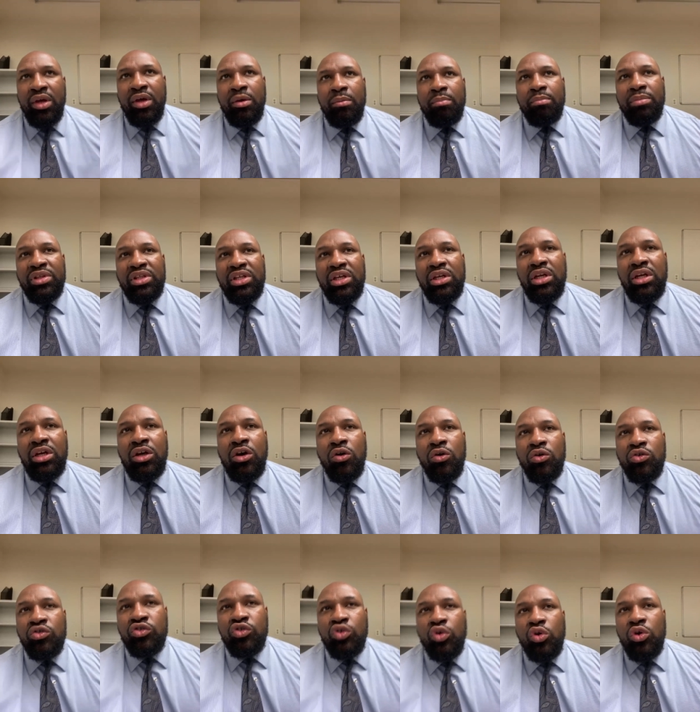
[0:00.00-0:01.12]
But then he
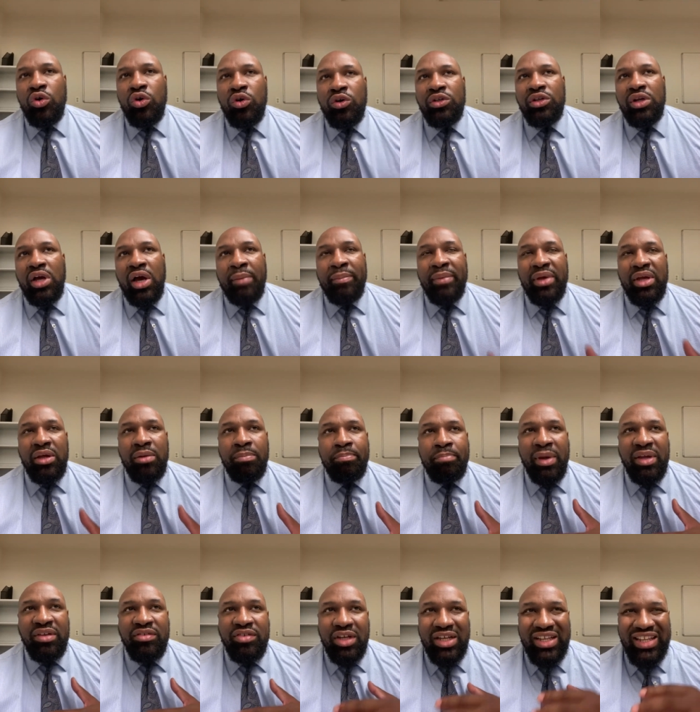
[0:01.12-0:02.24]
goes on, I mean,
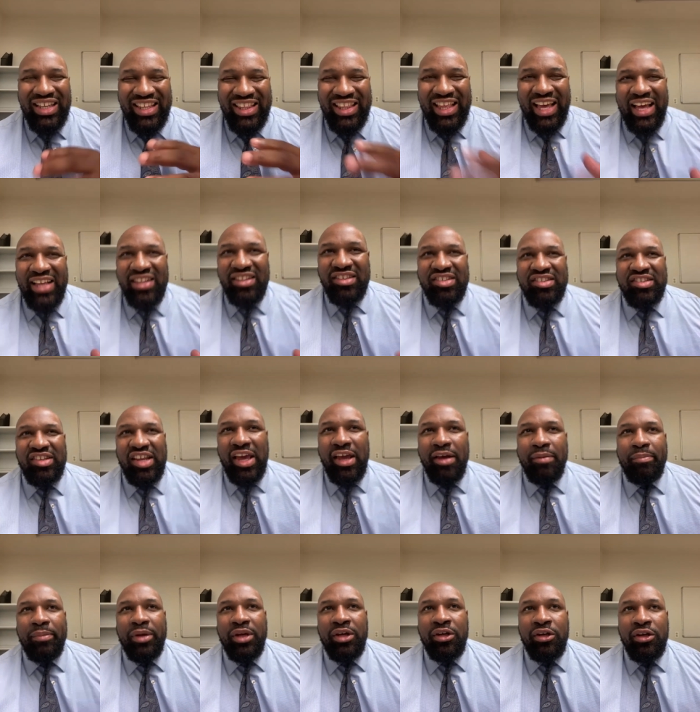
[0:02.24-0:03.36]
basically that
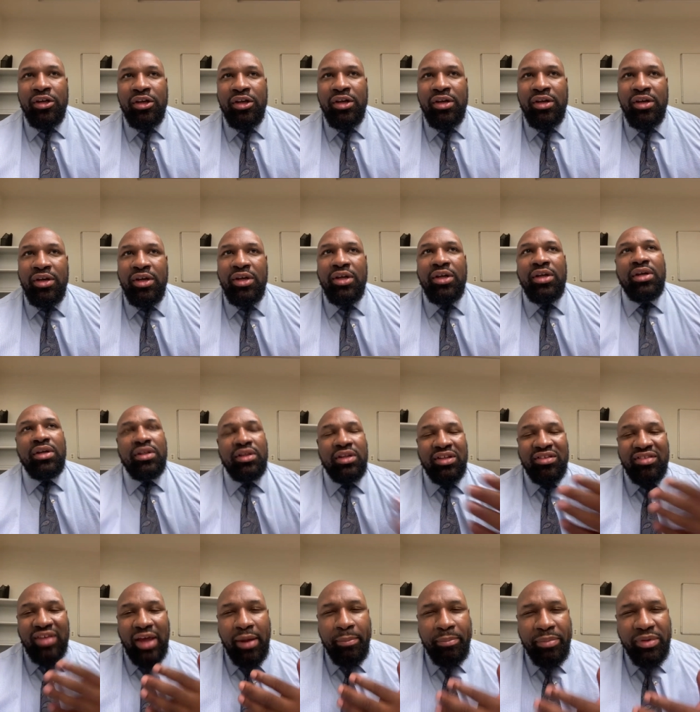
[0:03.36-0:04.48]
statement, the
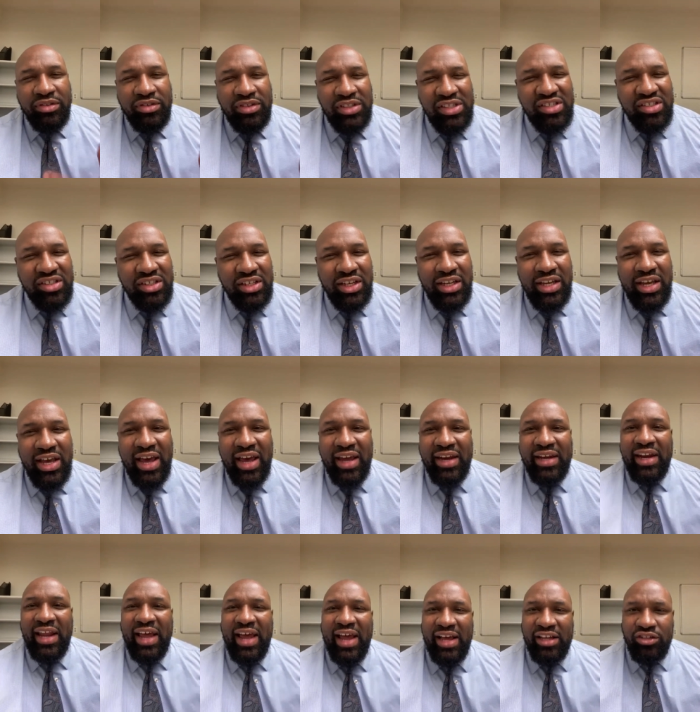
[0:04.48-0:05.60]
type of season he had
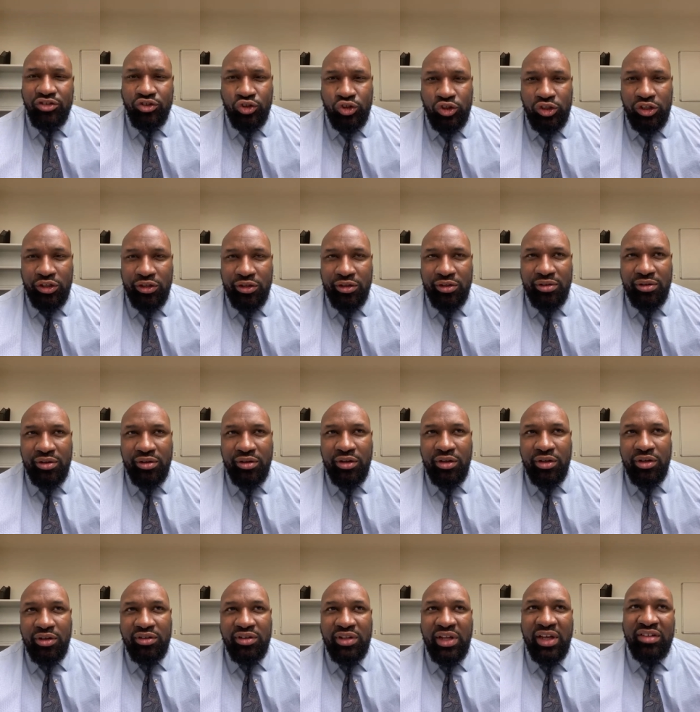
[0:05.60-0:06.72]
last year,
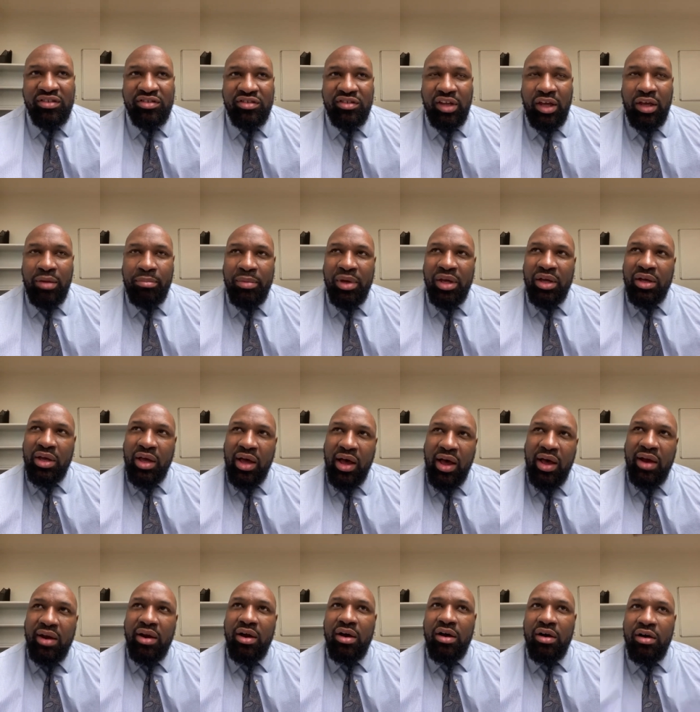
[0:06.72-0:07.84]
that statement
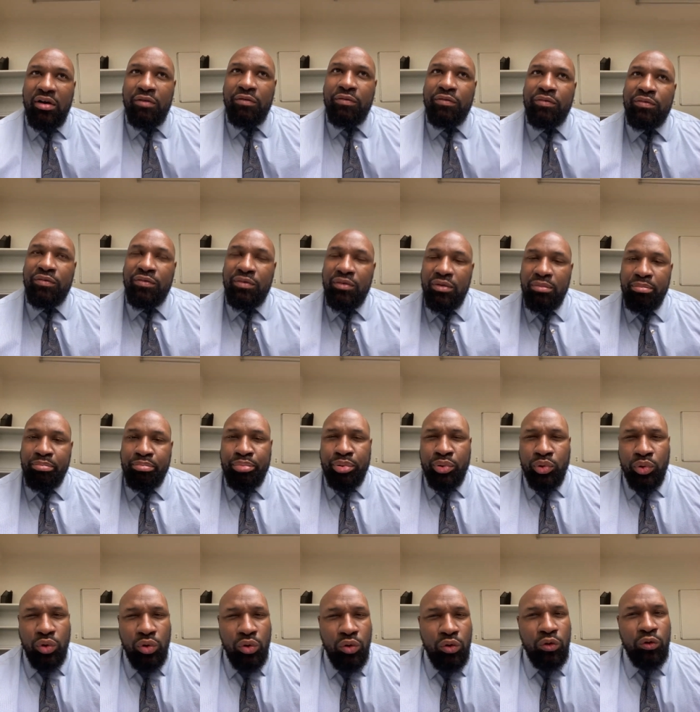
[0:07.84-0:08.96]
kind of
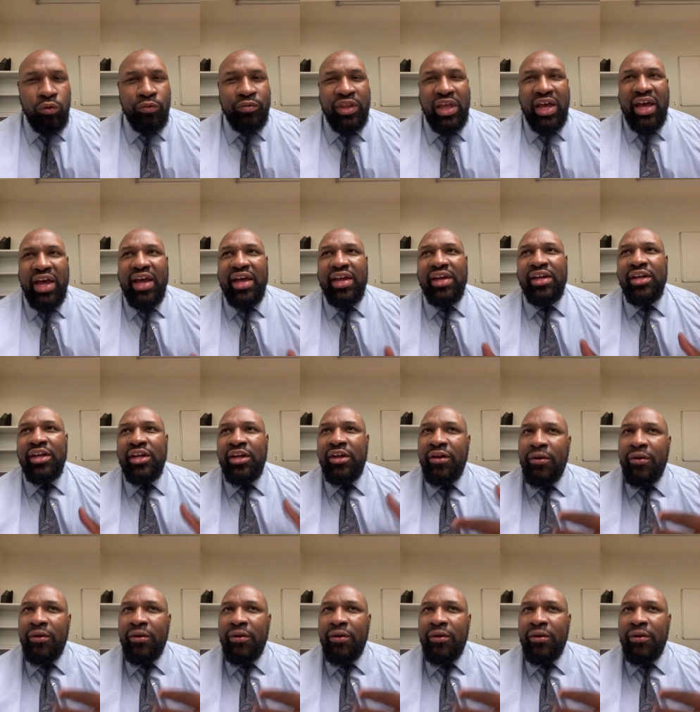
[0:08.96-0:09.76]
proved that,